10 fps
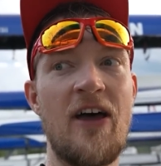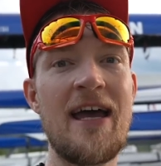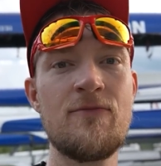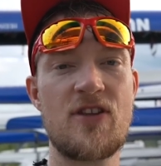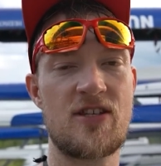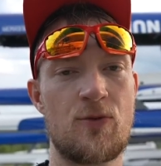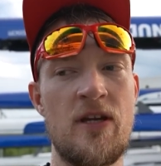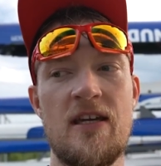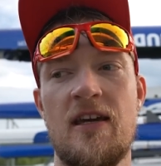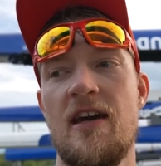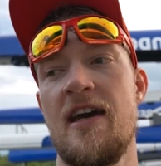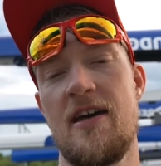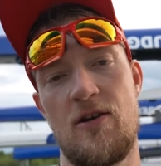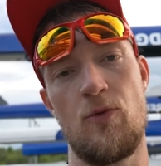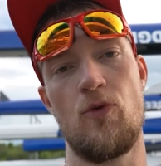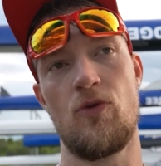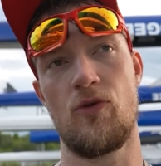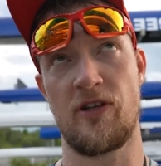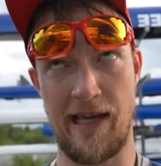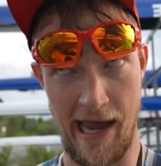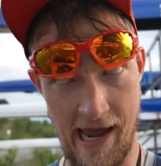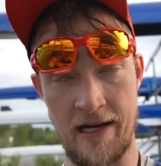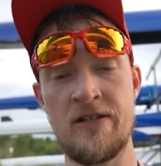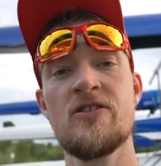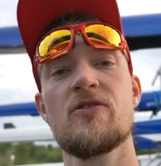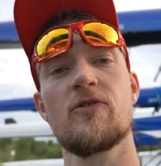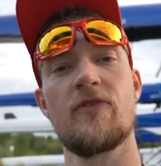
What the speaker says: times this weekend